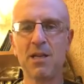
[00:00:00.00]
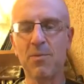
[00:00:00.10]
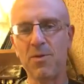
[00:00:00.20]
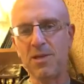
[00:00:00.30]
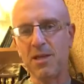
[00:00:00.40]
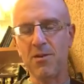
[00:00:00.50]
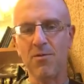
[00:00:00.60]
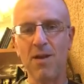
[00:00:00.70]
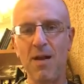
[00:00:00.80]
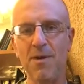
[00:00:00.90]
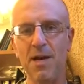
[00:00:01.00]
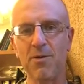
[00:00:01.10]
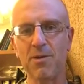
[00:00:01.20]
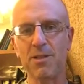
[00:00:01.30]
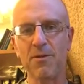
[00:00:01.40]
The particular rabbi
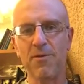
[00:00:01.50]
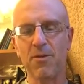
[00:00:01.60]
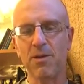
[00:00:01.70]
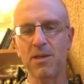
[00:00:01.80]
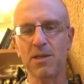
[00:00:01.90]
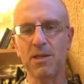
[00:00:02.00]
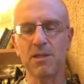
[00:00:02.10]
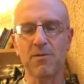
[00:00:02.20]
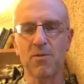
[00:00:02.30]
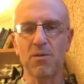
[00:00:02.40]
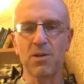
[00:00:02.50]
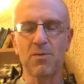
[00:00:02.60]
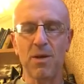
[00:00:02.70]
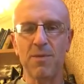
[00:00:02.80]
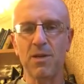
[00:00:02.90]
who is the focus is, of course,
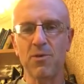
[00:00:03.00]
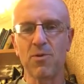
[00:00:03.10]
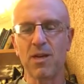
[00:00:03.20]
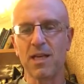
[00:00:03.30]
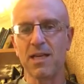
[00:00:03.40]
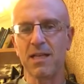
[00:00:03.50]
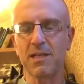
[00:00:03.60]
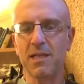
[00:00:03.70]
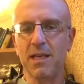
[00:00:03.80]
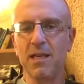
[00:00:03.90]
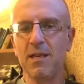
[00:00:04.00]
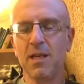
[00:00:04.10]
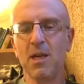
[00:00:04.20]
Rabbi Yehuda HaNasi,